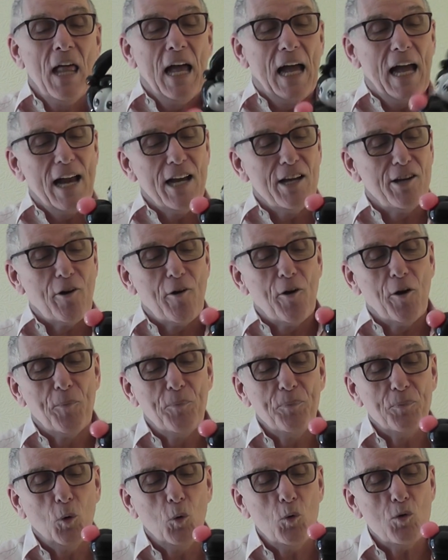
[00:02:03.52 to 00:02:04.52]
And
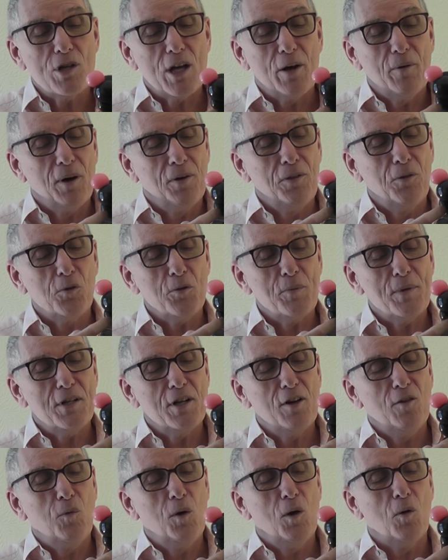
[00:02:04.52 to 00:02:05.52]
also I thought to
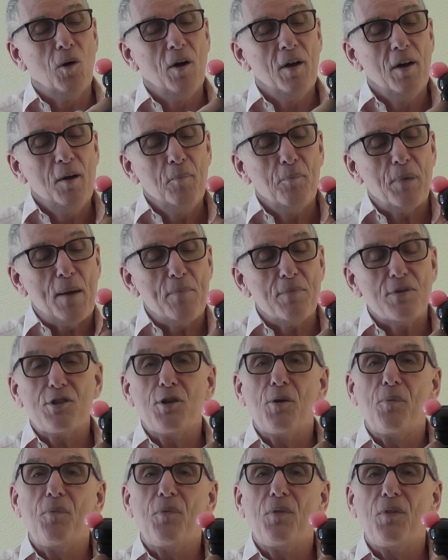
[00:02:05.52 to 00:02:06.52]
myself, well, perhaps
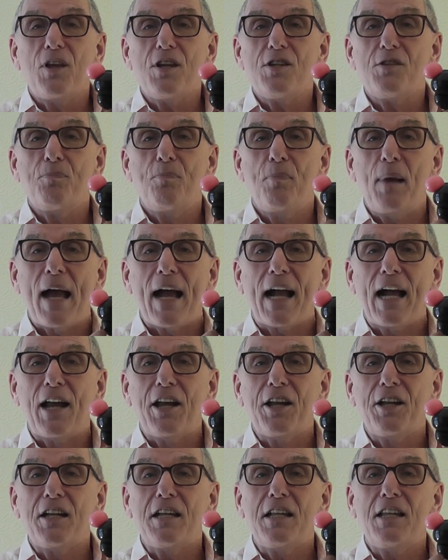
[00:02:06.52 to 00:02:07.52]
this black
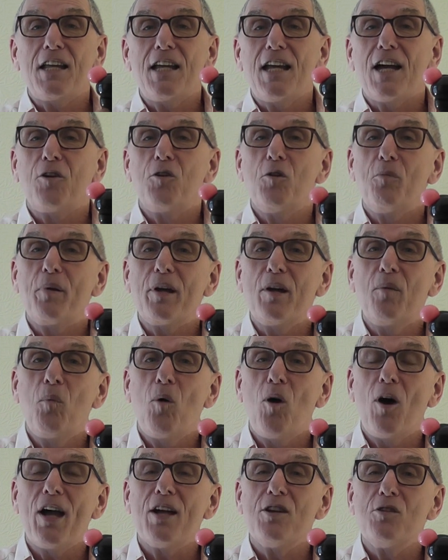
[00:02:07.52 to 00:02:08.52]
underneath here could be in
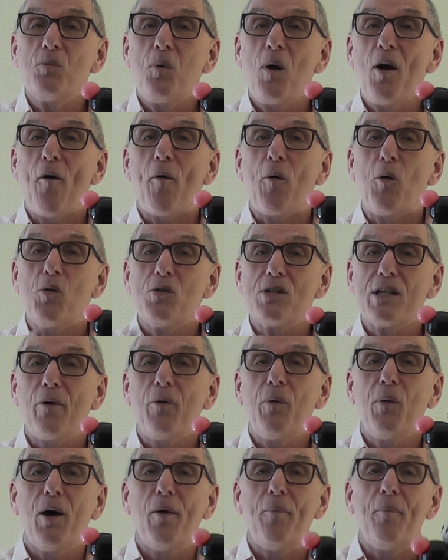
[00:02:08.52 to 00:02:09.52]
white as well.
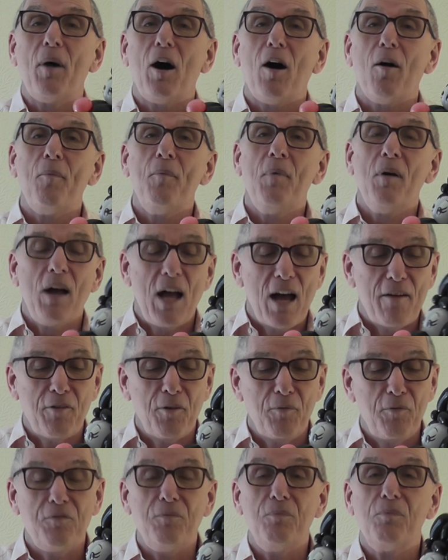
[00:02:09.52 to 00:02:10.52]
So I'll have
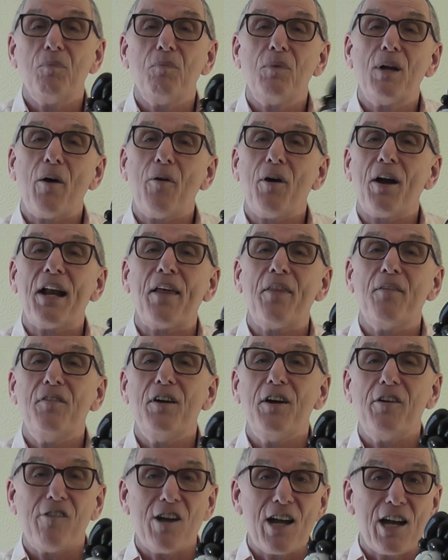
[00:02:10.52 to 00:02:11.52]
a go at another
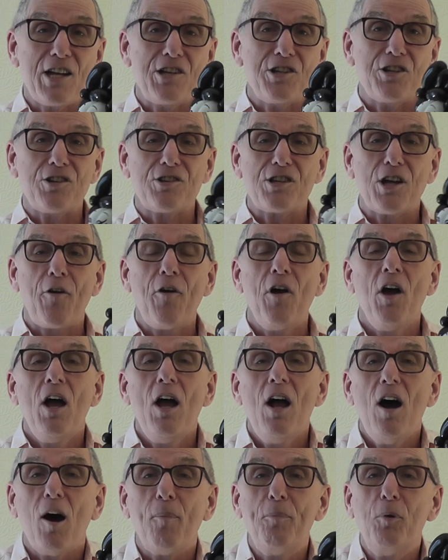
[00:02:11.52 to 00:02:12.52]
variation. So
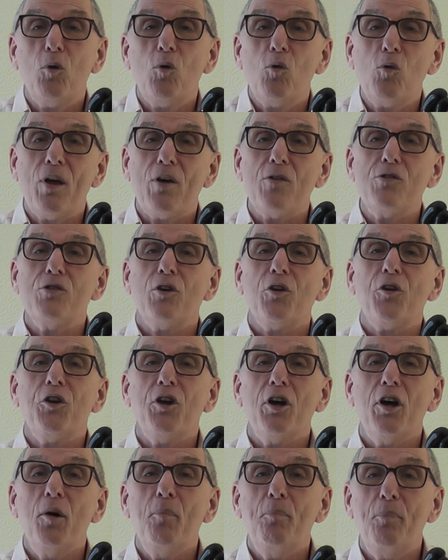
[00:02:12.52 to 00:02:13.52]
I put all those on
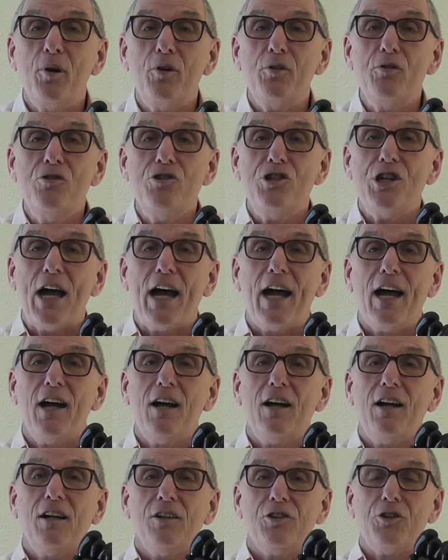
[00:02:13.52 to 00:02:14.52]

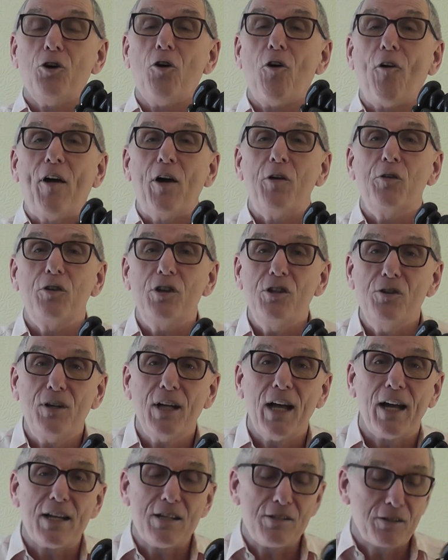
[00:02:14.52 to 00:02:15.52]

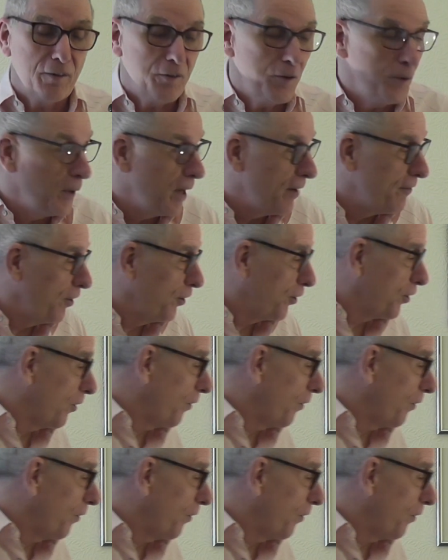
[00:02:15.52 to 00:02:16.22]
balloonchat.co.uk, so if you want to have a look